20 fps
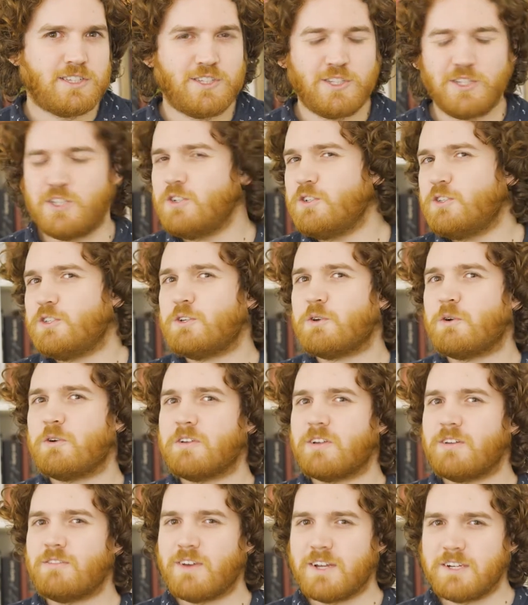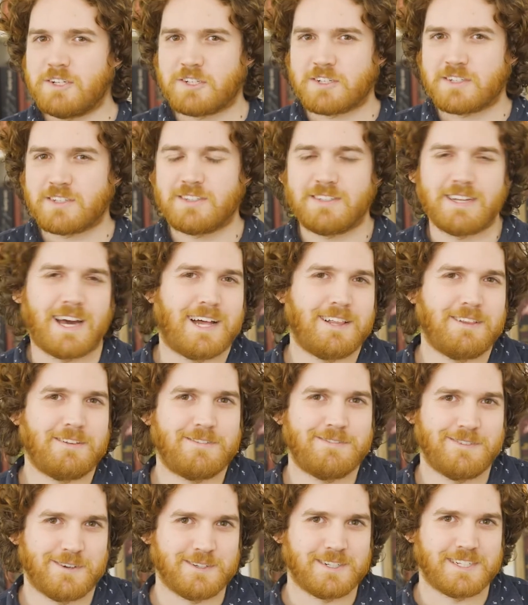choose-your-own-adventure style
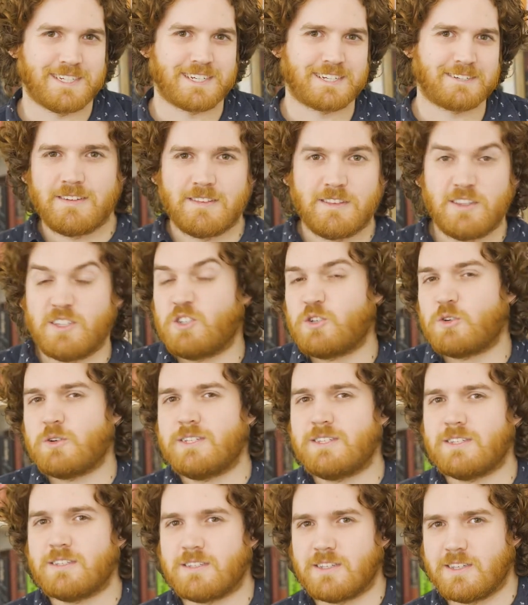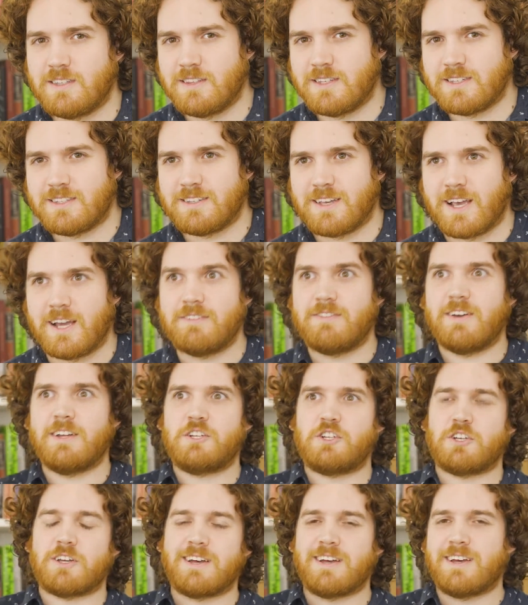of voting. The choices in this
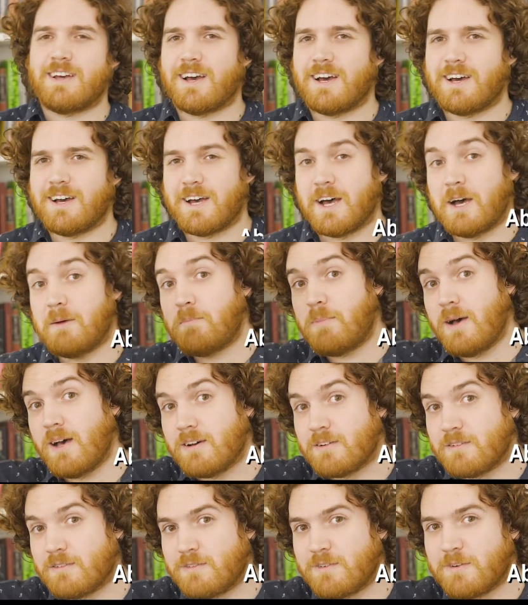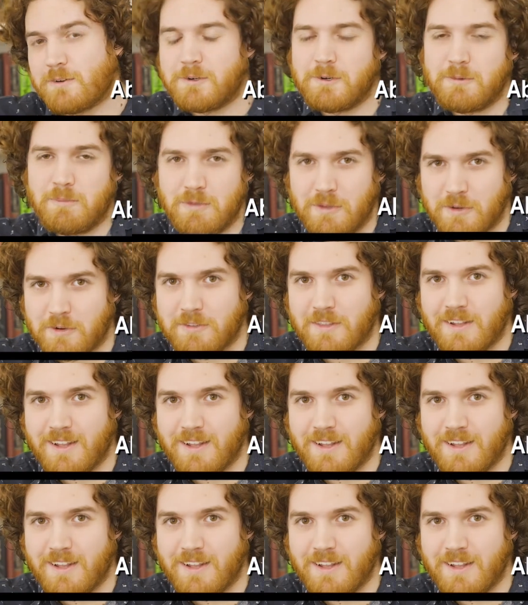adventure are above or below the